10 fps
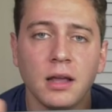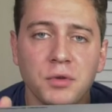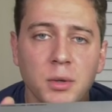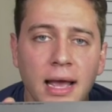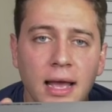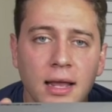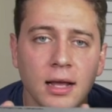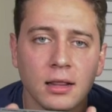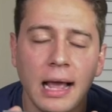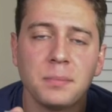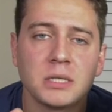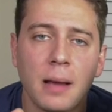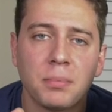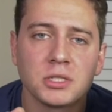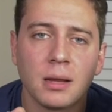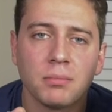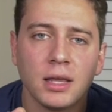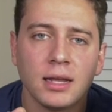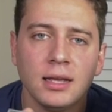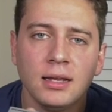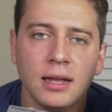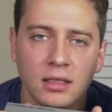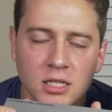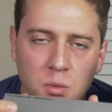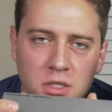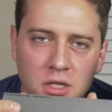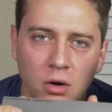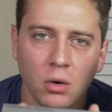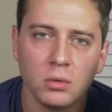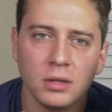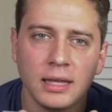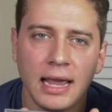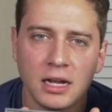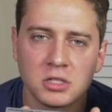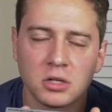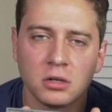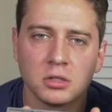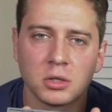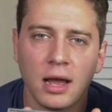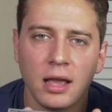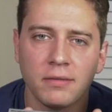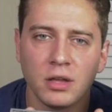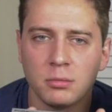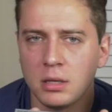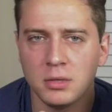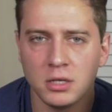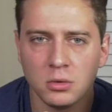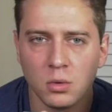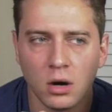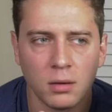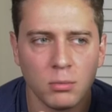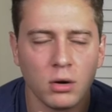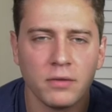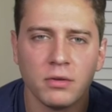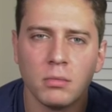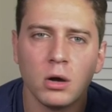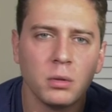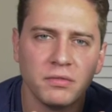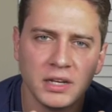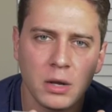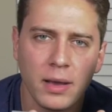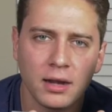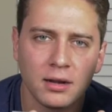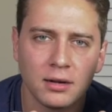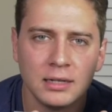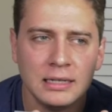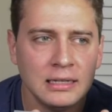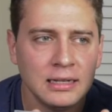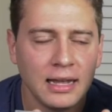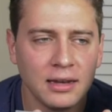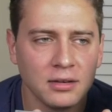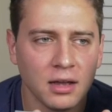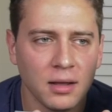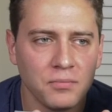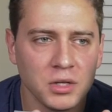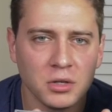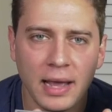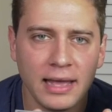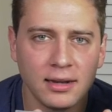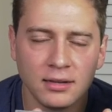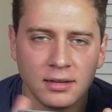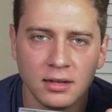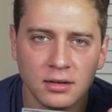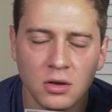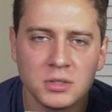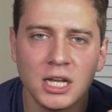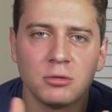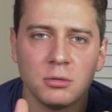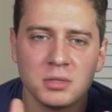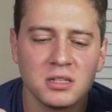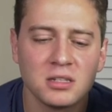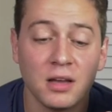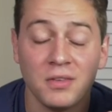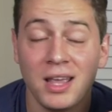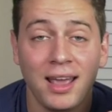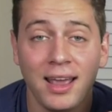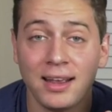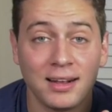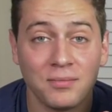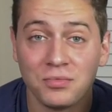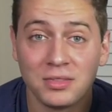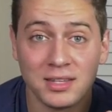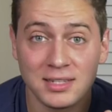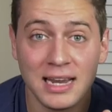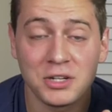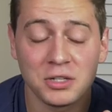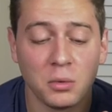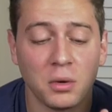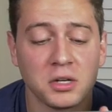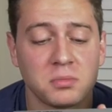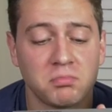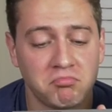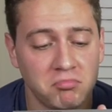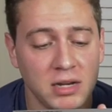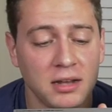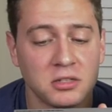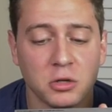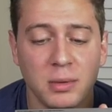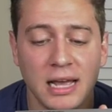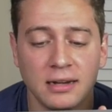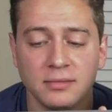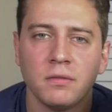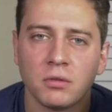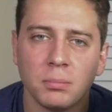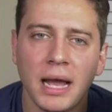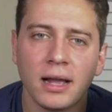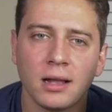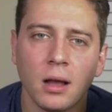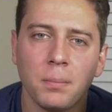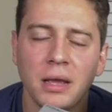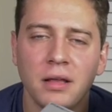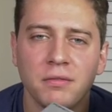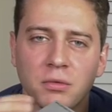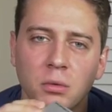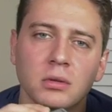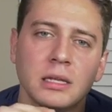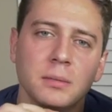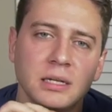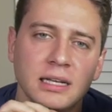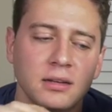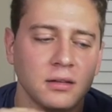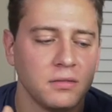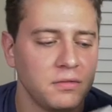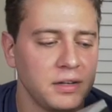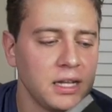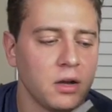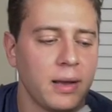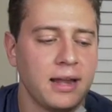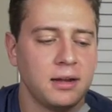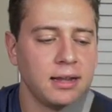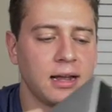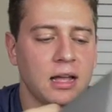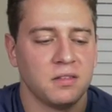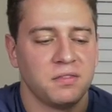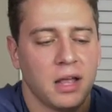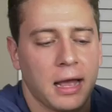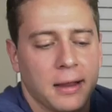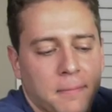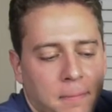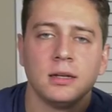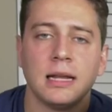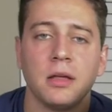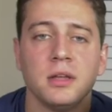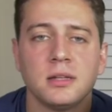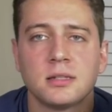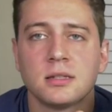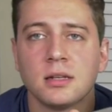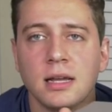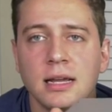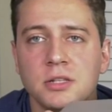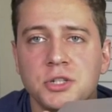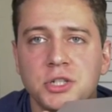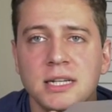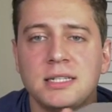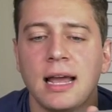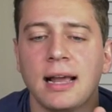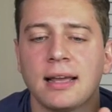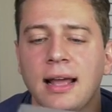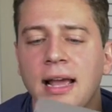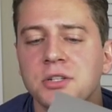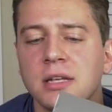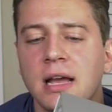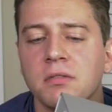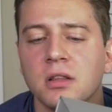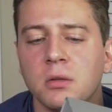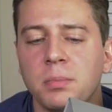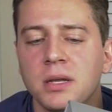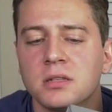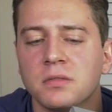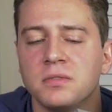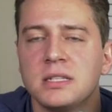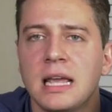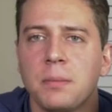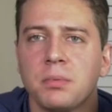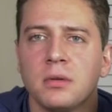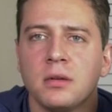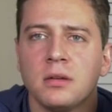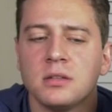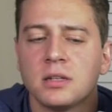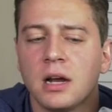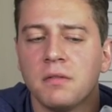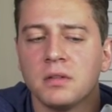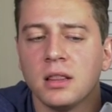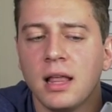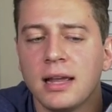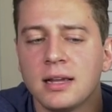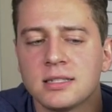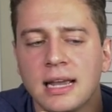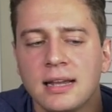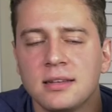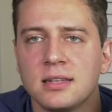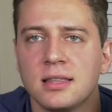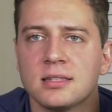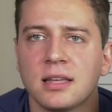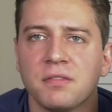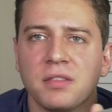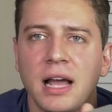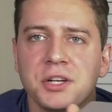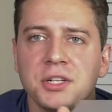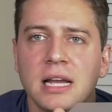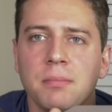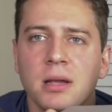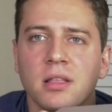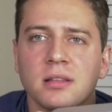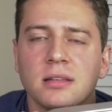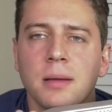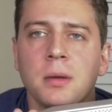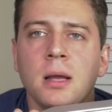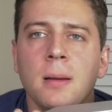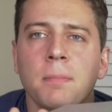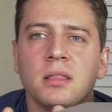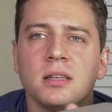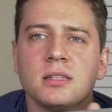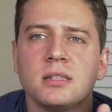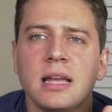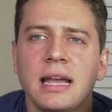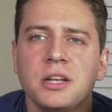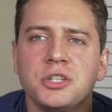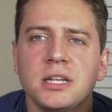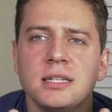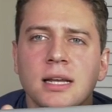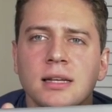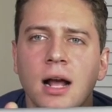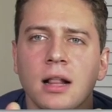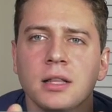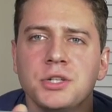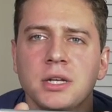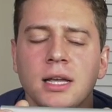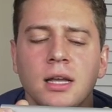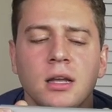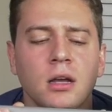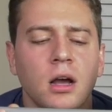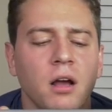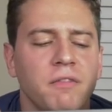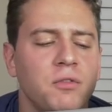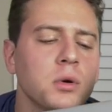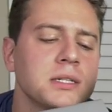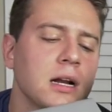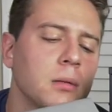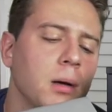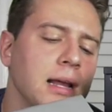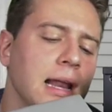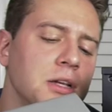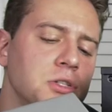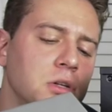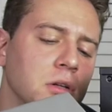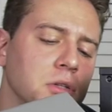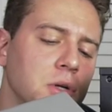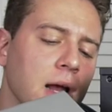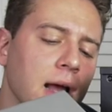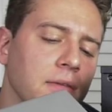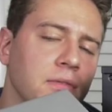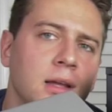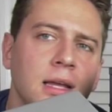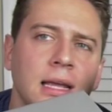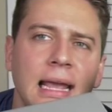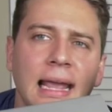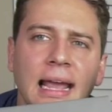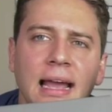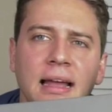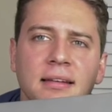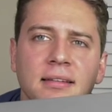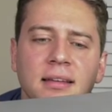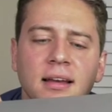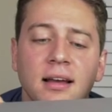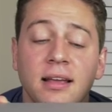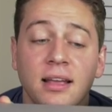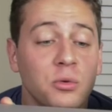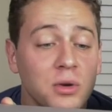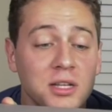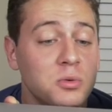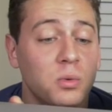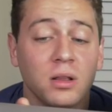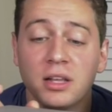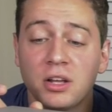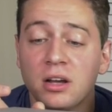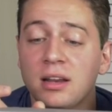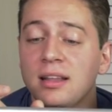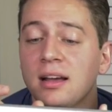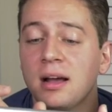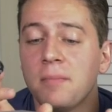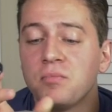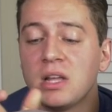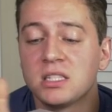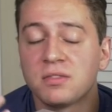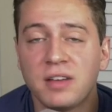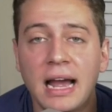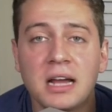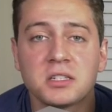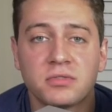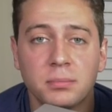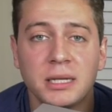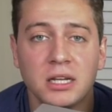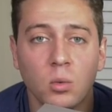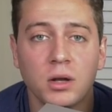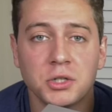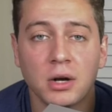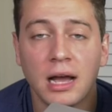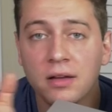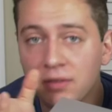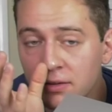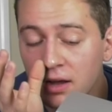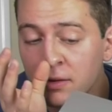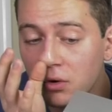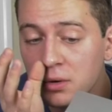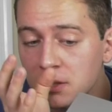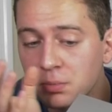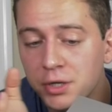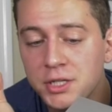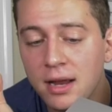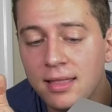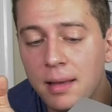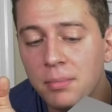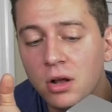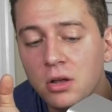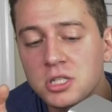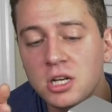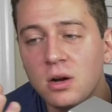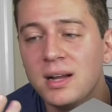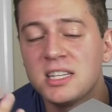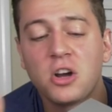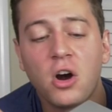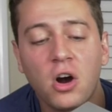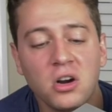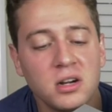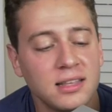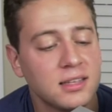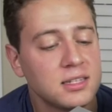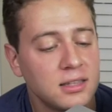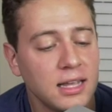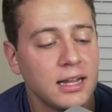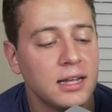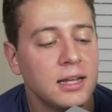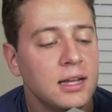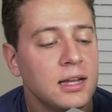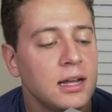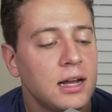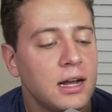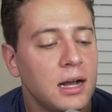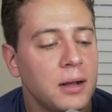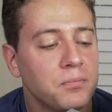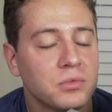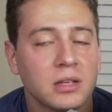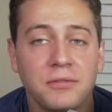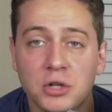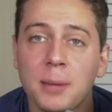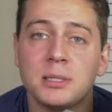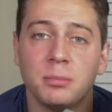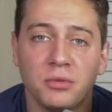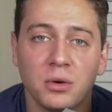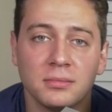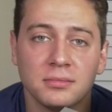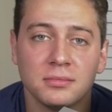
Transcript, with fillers: if you had a laptop or something, and this was your only external drive, and maybe you are more of a mobile video editor, and uh, you edit in hotel rooms and stuff, hey, this actually works not so bad for backup and for limited video editing on the fly. Now this is G-Tech, and I actually have a little piece of tape to cover the light because I hate to see this thing flashing at me all the time. But this is a G-Technology uh, four terabyte external drive, and uh, it, it's really good. Um, it's fast for being one drive. I, I've always appreciated that, but also it's hardy. This thing, um, I've dropped it before.